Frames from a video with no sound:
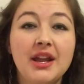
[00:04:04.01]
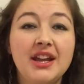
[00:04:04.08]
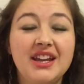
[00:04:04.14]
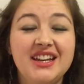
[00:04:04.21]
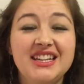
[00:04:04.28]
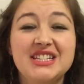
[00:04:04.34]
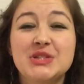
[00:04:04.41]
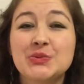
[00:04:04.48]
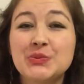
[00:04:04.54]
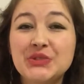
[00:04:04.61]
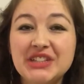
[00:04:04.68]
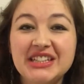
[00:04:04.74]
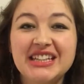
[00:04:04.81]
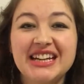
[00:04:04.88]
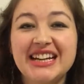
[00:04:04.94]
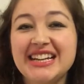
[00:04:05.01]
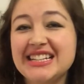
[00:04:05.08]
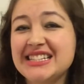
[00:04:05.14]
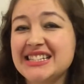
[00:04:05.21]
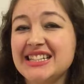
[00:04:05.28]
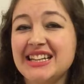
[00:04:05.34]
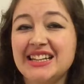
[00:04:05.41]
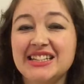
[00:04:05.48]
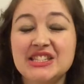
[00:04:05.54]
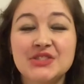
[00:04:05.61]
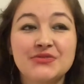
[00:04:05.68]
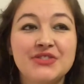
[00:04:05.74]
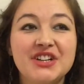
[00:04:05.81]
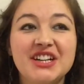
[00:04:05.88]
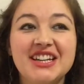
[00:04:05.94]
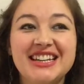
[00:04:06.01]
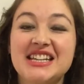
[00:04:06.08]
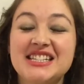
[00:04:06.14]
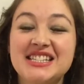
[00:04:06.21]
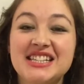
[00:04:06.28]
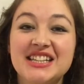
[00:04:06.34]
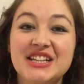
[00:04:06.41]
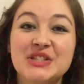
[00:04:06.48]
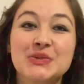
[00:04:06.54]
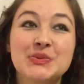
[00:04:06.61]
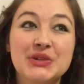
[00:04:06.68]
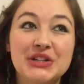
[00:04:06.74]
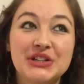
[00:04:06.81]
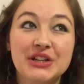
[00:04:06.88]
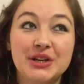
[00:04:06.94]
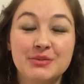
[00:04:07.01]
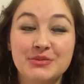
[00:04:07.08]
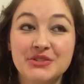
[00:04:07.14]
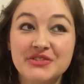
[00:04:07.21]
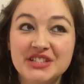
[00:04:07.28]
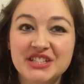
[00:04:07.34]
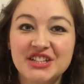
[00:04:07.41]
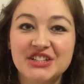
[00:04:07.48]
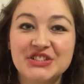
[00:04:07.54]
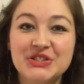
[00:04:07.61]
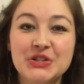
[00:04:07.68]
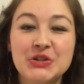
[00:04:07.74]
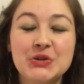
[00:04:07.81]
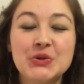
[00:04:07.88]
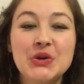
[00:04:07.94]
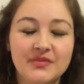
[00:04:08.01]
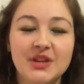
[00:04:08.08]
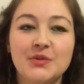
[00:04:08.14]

And it's really nice and it's fun. They say that's where a lot of movie stars go.